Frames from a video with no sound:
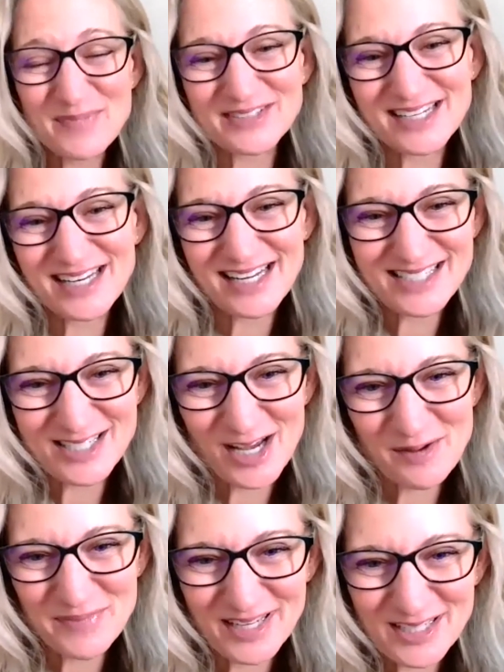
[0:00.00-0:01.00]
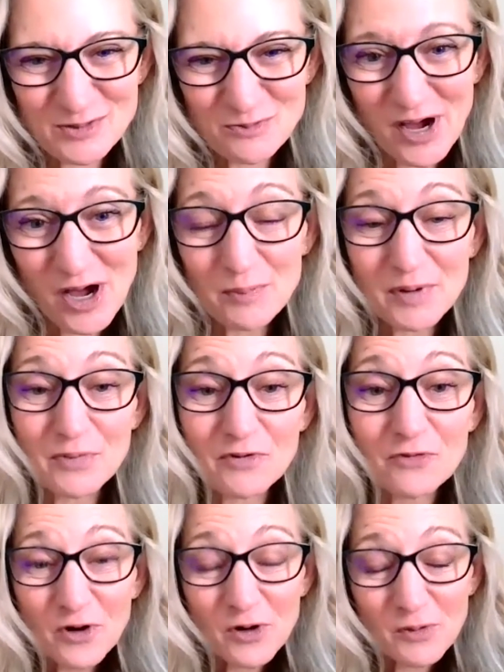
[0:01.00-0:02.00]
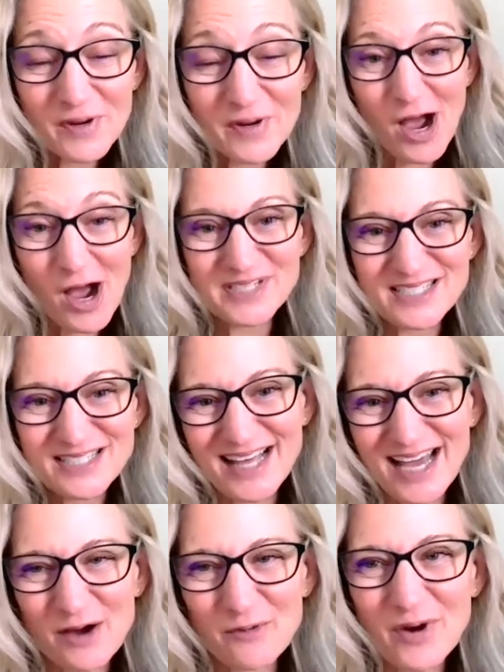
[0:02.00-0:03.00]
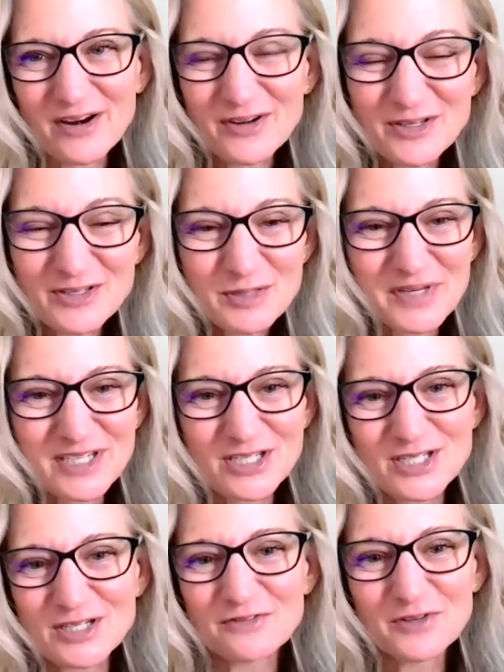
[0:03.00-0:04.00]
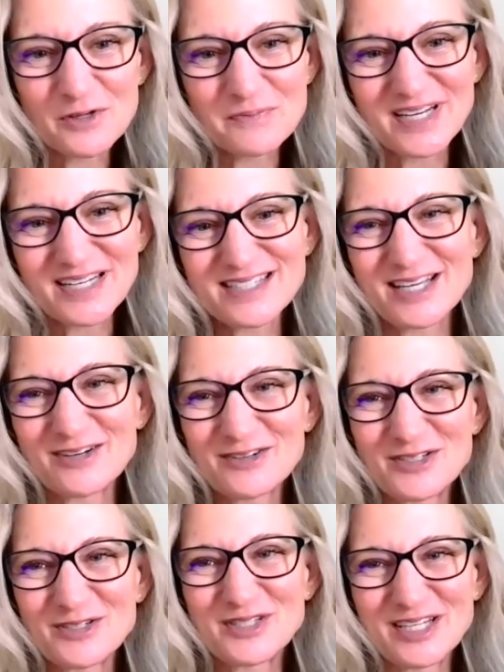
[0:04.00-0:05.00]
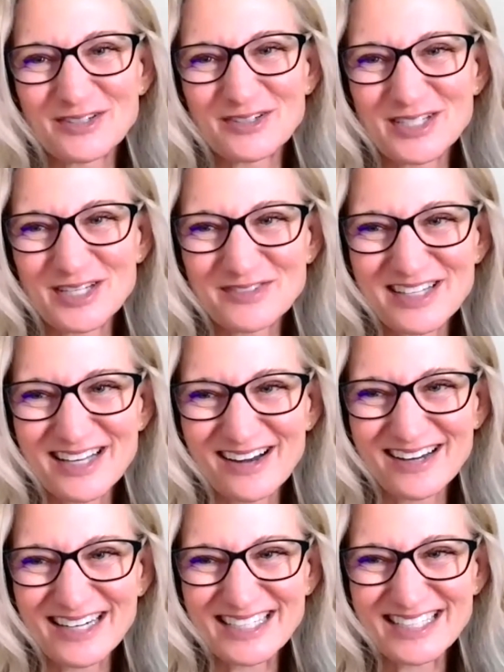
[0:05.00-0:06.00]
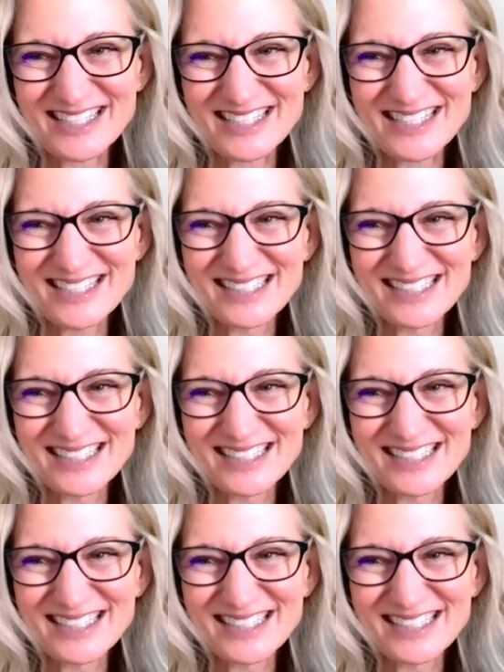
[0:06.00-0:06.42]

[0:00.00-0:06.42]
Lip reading: about today's topic as well, but before we hop into that, why don't you spend just a few minutes introducing yourself to the audience?